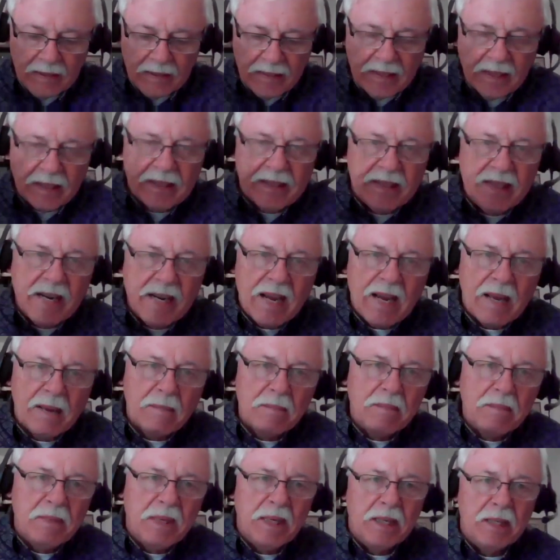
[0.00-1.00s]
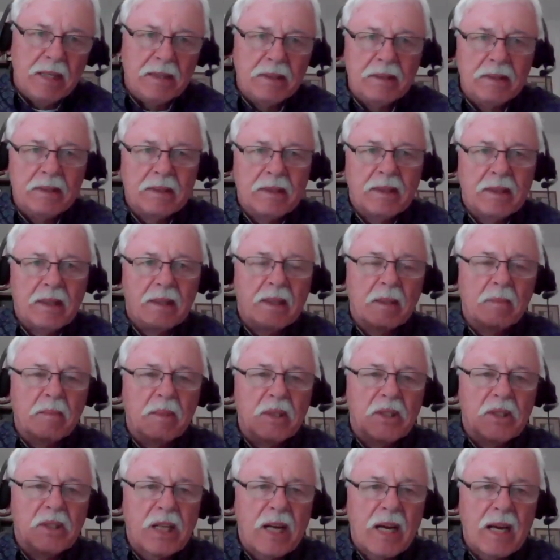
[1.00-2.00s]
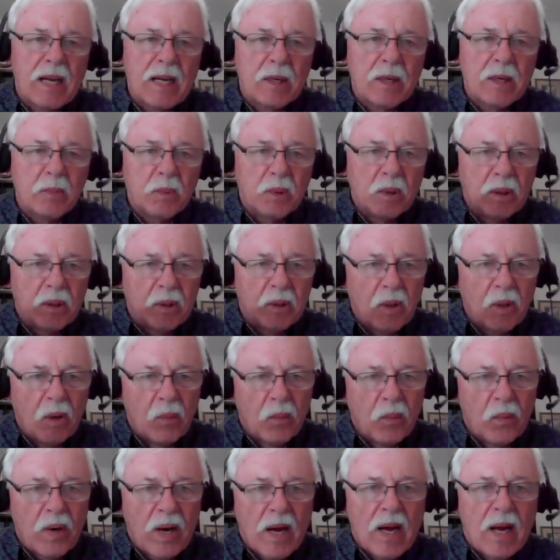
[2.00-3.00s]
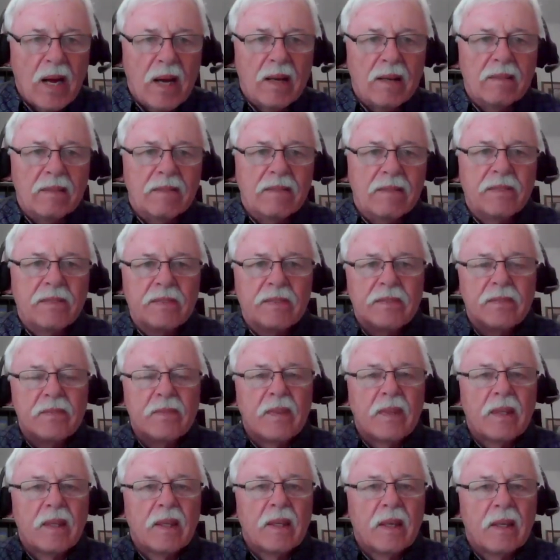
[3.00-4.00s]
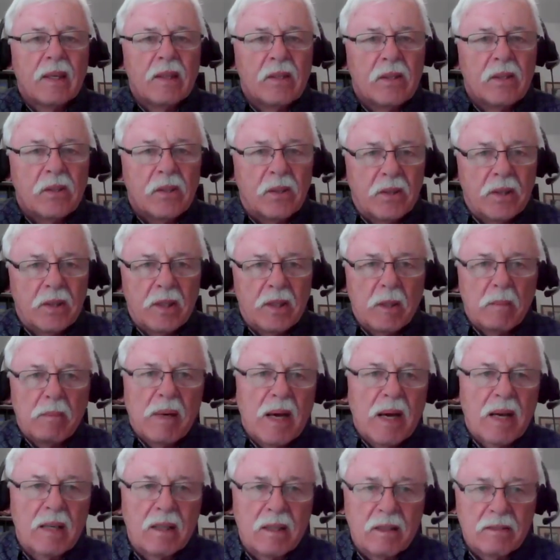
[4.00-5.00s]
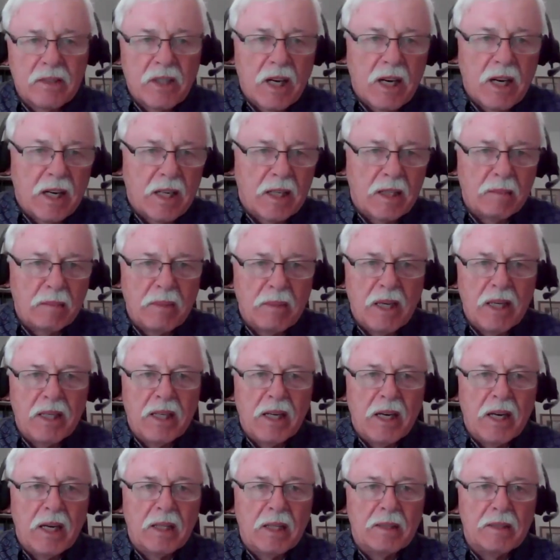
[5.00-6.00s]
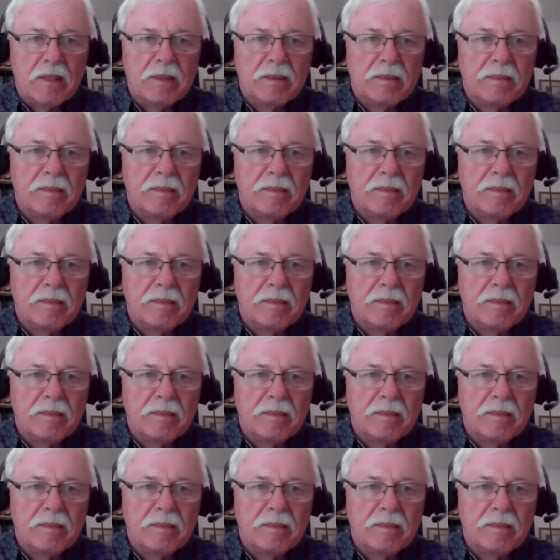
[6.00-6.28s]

does not mean that the Messiah will arrive during the battle of Gog and Magog.